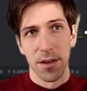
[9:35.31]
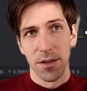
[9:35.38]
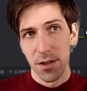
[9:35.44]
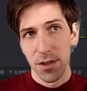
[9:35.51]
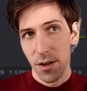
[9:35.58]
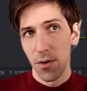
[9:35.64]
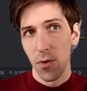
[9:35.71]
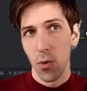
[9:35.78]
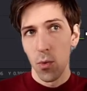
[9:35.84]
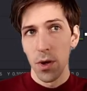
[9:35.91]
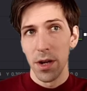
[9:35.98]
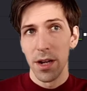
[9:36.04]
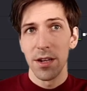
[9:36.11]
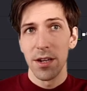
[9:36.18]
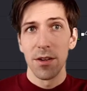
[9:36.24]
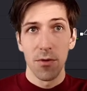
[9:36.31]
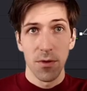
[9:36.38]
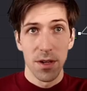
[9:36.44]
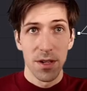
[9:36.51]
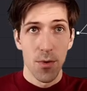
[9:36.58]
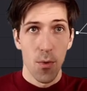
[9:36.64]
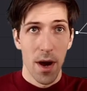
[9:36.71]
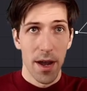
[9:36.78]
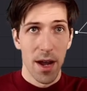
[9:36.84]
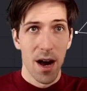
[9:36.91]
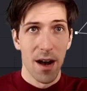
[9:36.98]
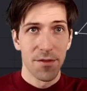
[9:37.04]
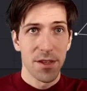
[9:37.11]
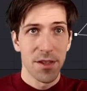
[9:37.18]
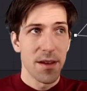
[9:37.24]
So we need to increase the Y
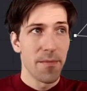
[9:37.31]
offset.